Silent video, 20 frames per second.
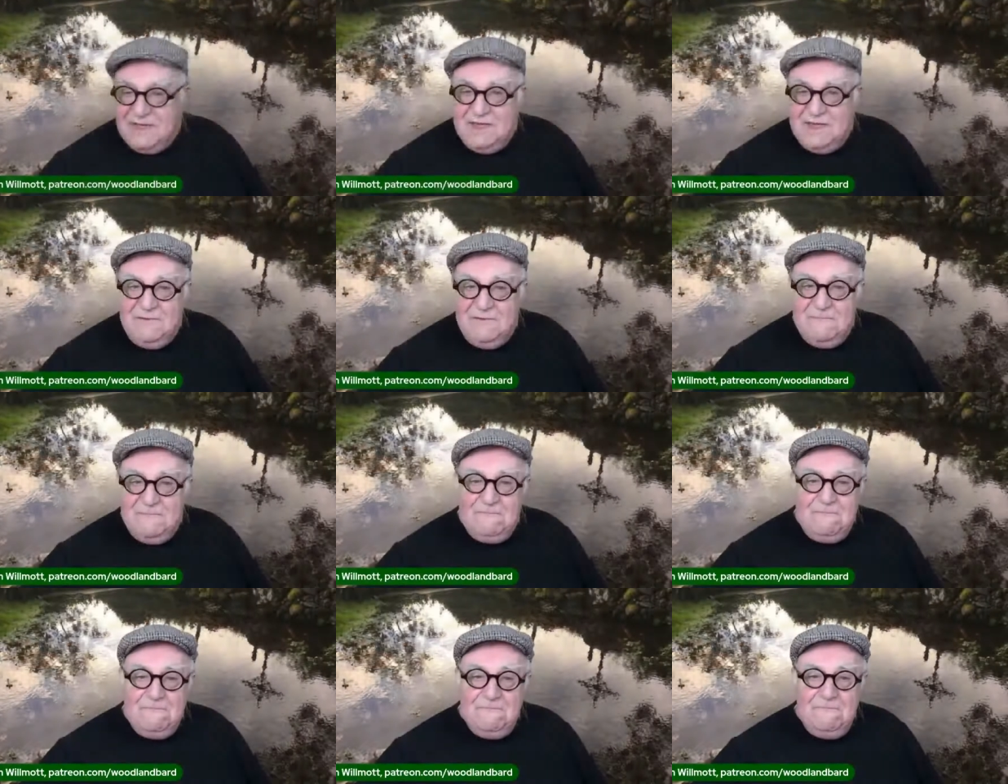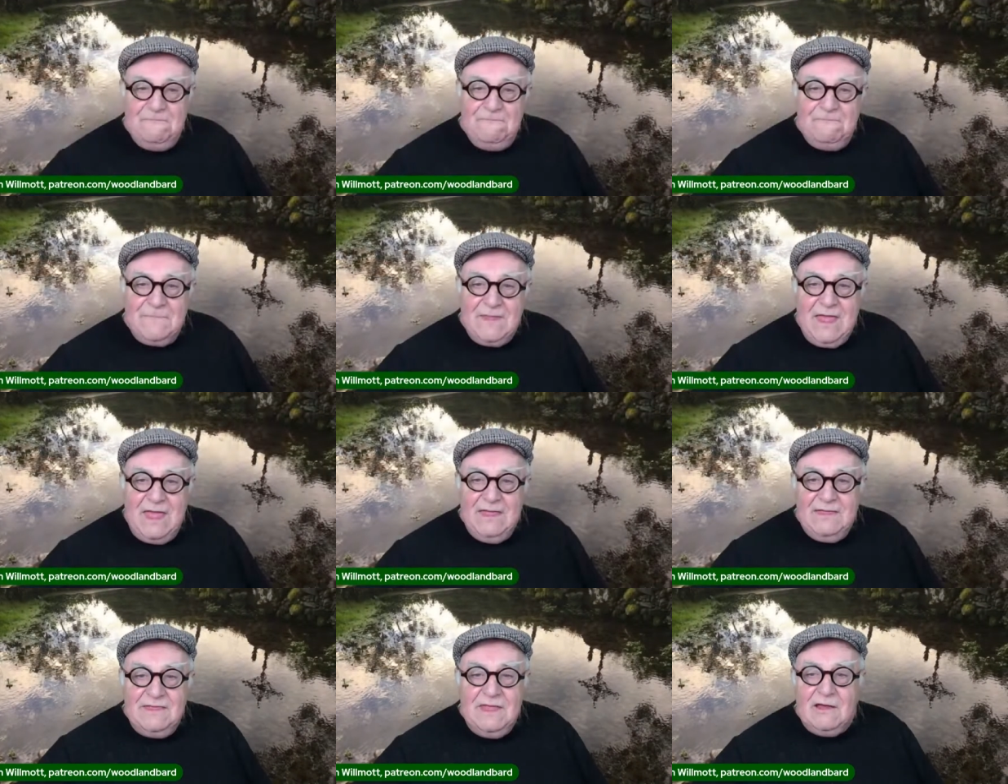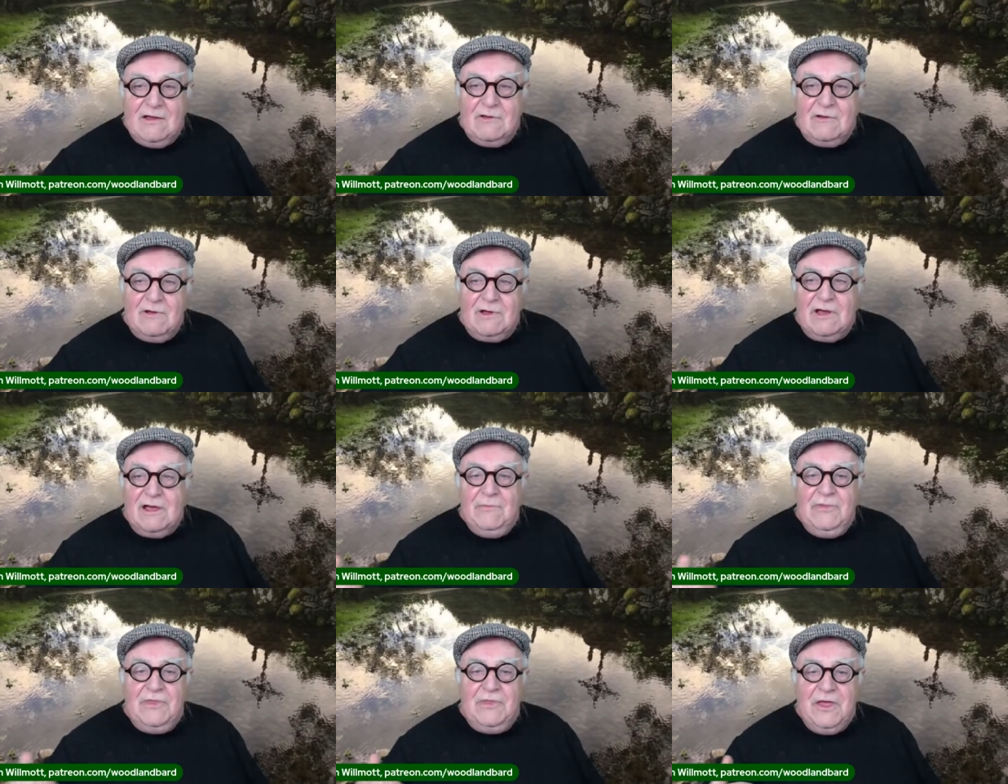be. Now,
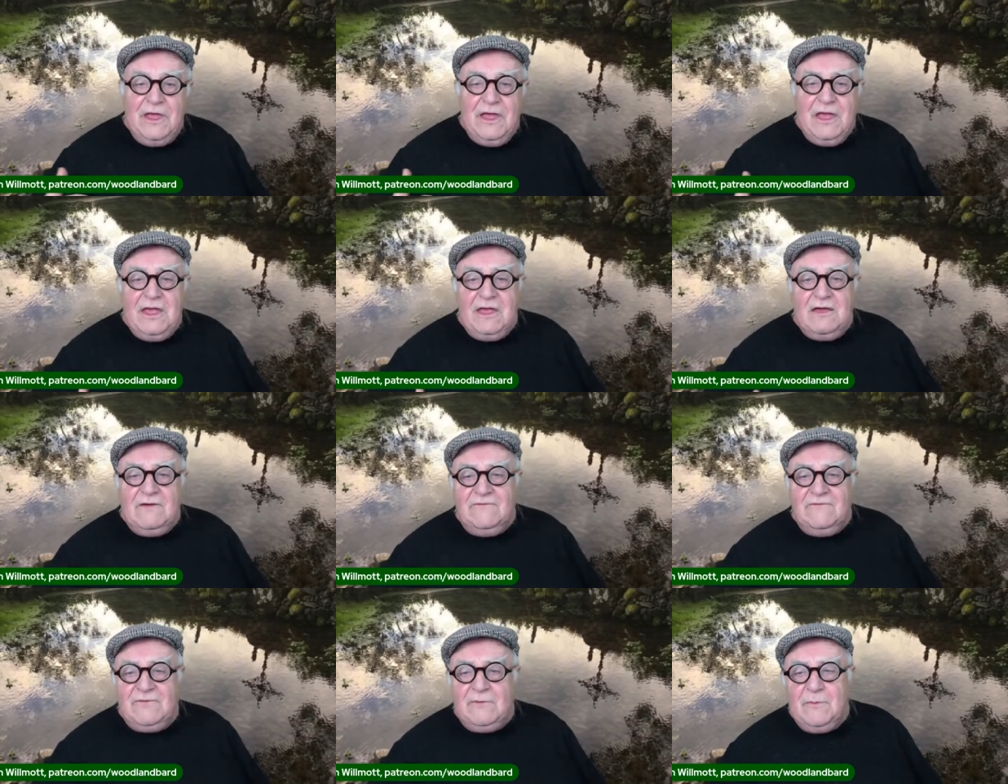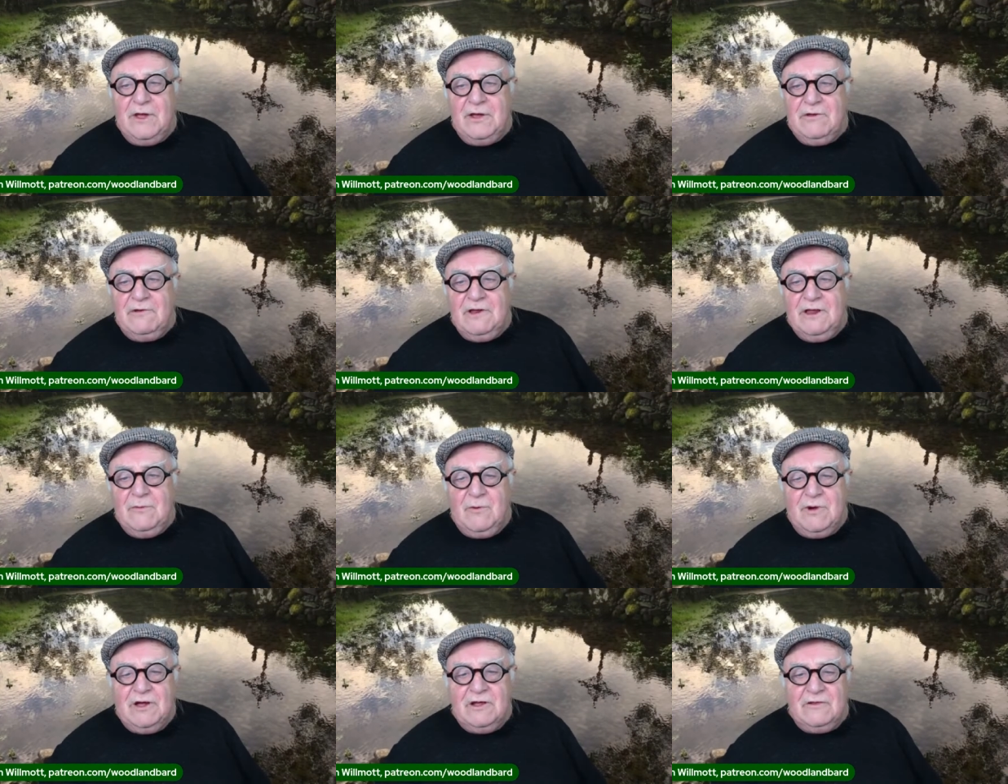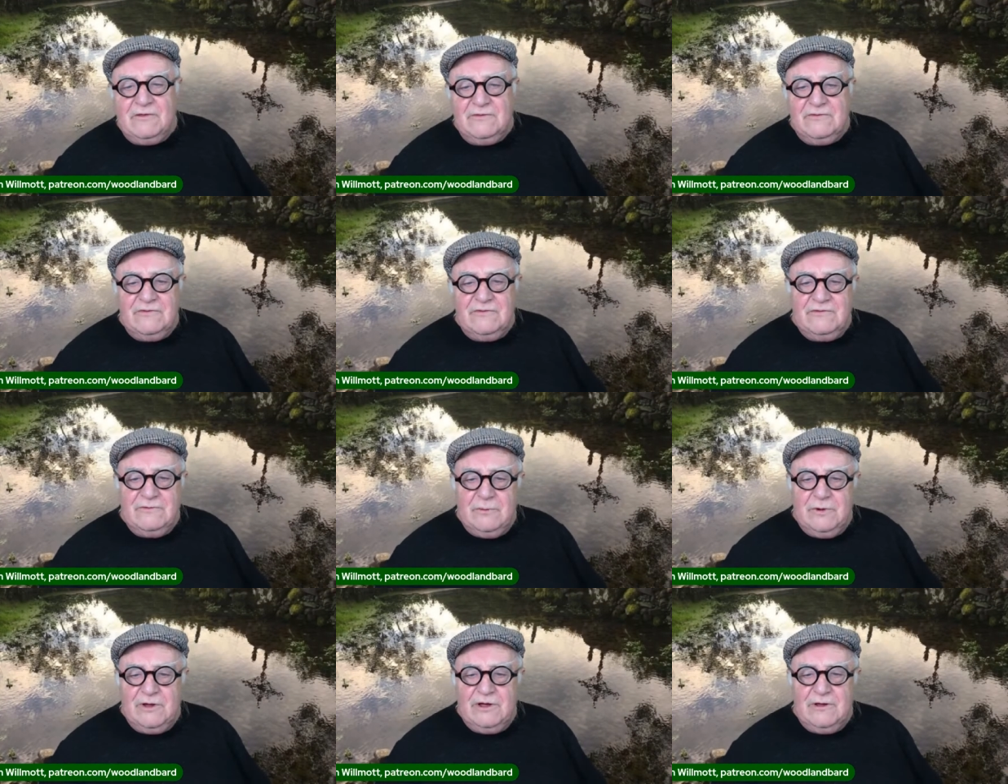I'm thinking of some holy wells
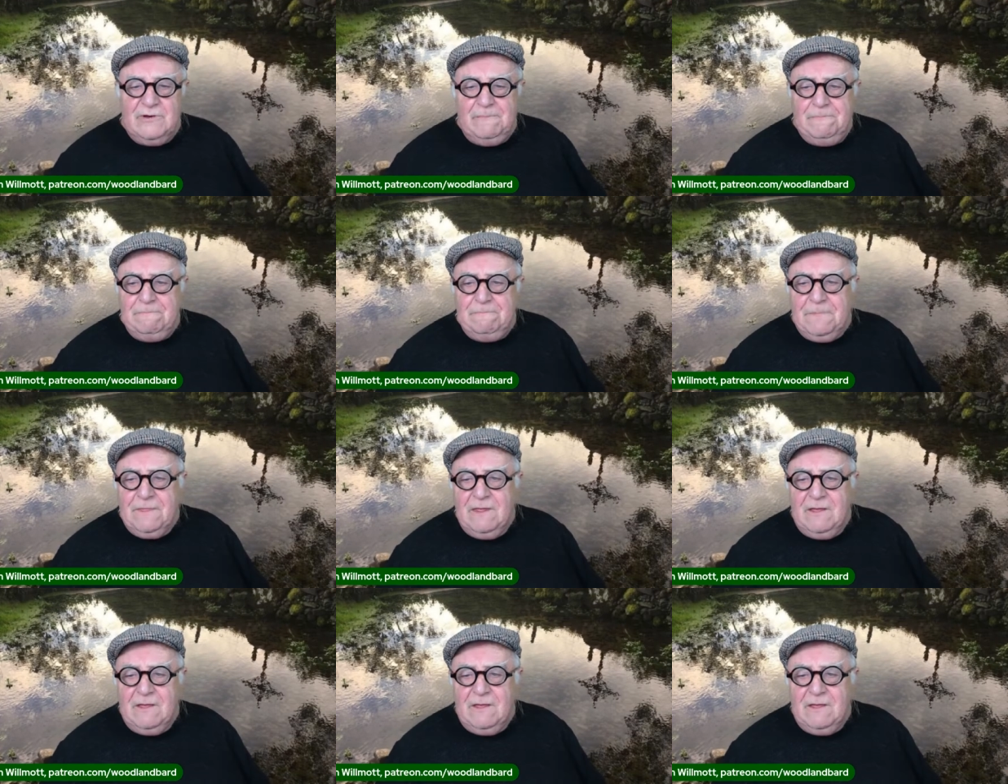as well,